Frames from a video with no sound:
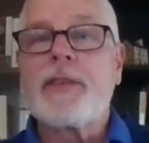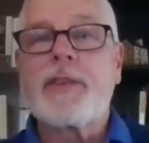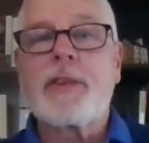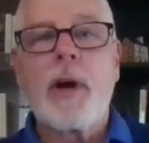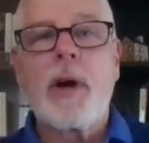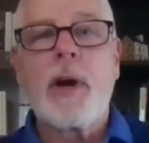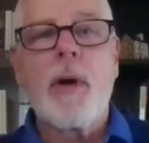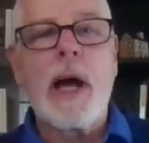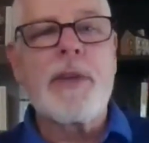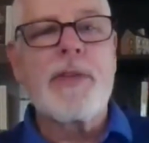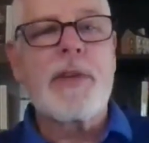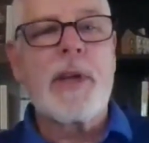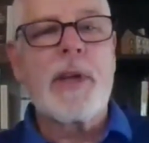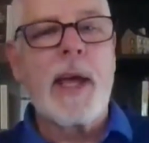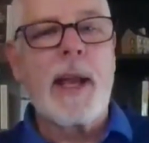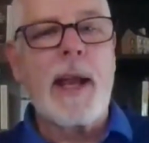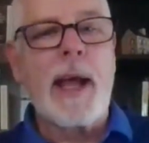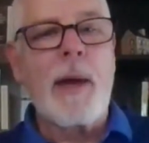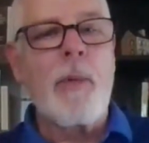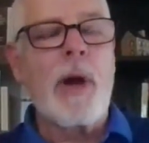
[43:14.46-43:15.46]
so I
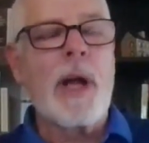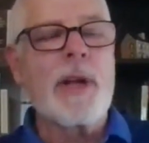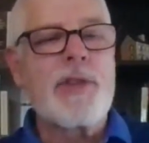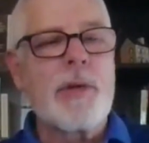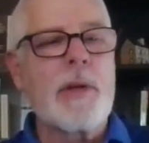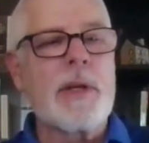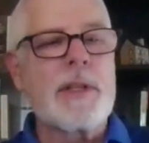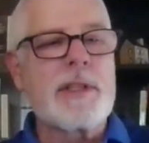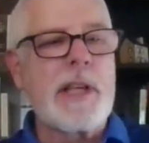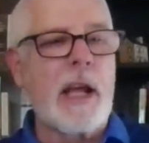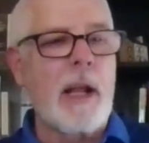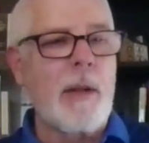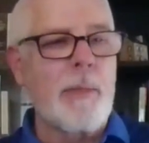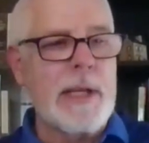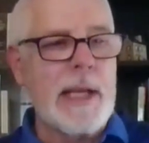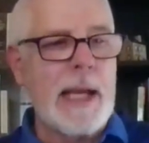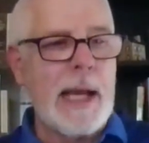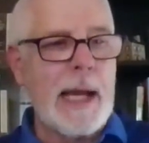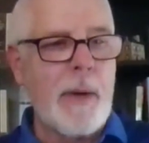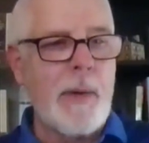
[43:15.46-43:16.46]
said, I want you to
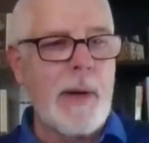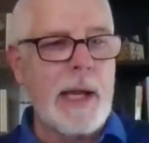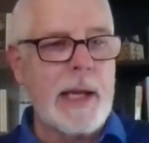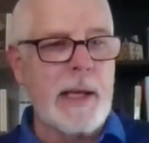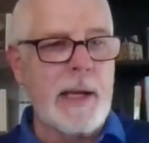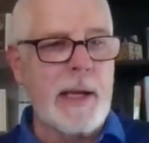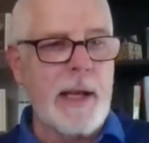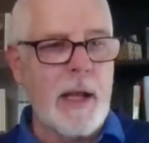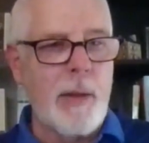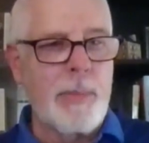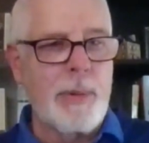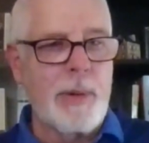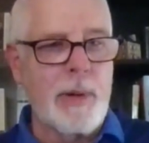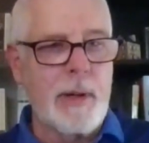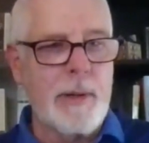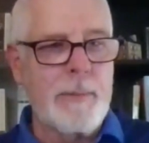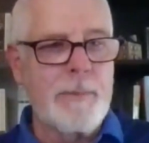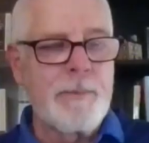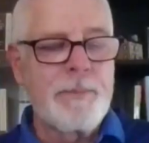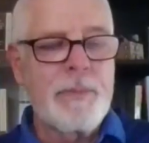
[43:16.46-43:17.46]
tell me how I can help
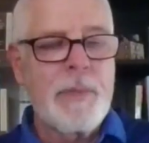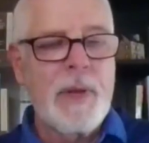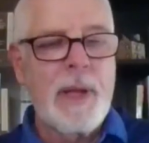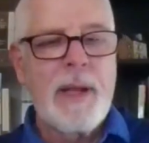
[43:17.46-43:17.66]
her.